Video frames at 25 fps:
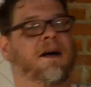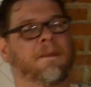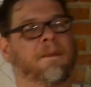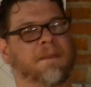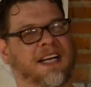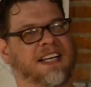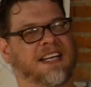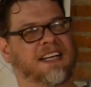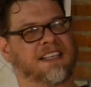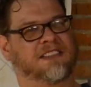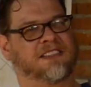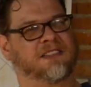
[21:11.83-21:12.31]

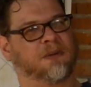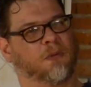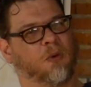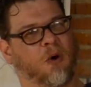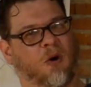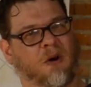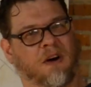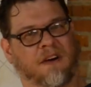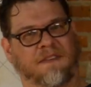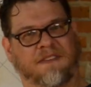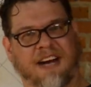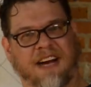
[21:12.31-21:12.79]
because the
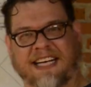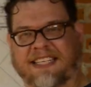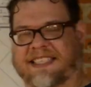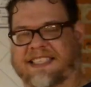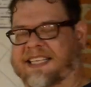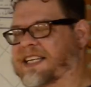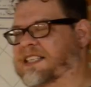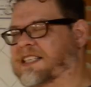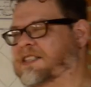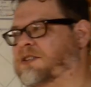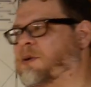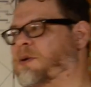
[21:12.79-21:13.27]
War of
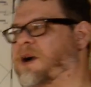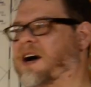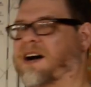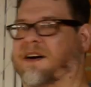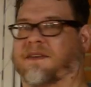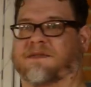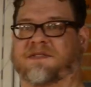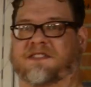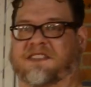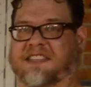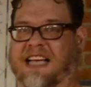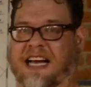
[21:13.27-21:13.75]

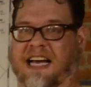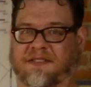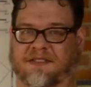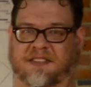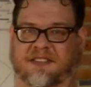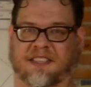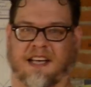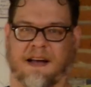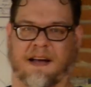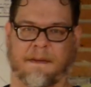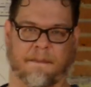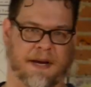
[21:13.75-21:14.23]
1812
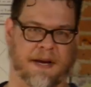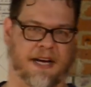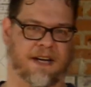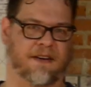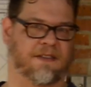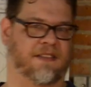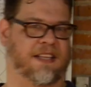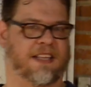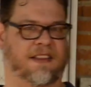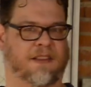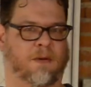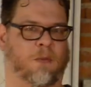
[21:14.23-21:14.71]
sounds a lot better
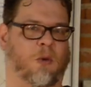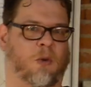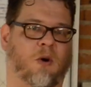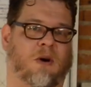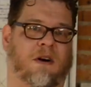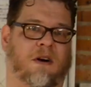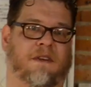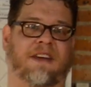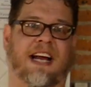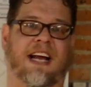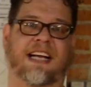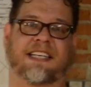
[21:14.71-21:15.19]
than the
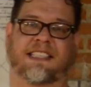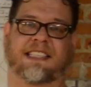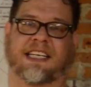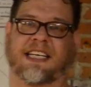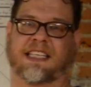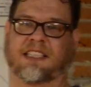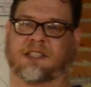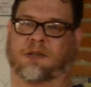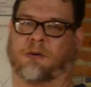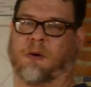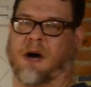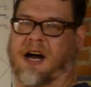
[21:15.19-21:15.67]
War of
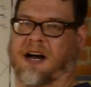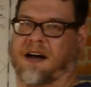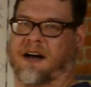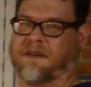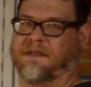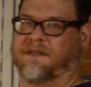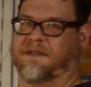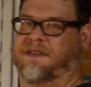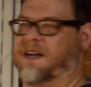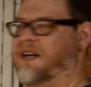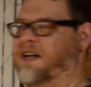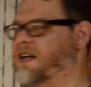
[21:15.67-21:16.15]

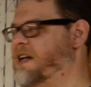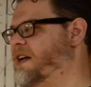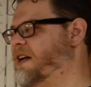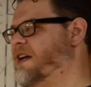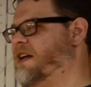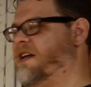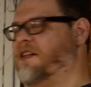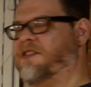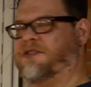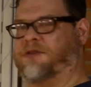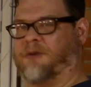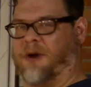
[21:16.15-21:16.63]
1812
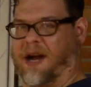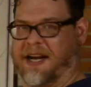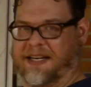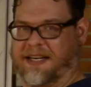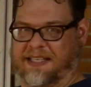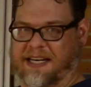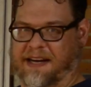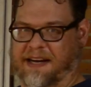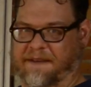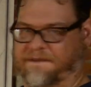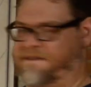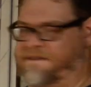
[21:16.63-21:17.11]
through
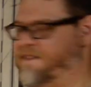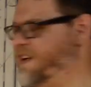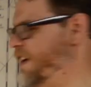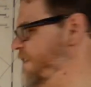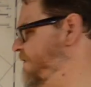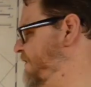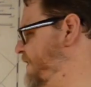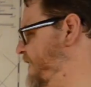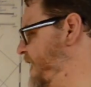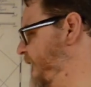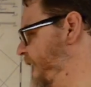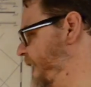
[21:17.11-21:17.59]

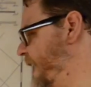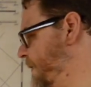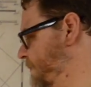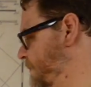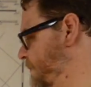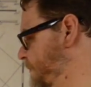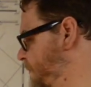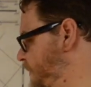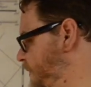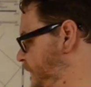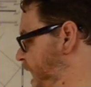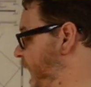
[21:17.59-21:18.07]

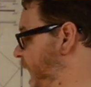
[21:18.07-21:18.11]
1815.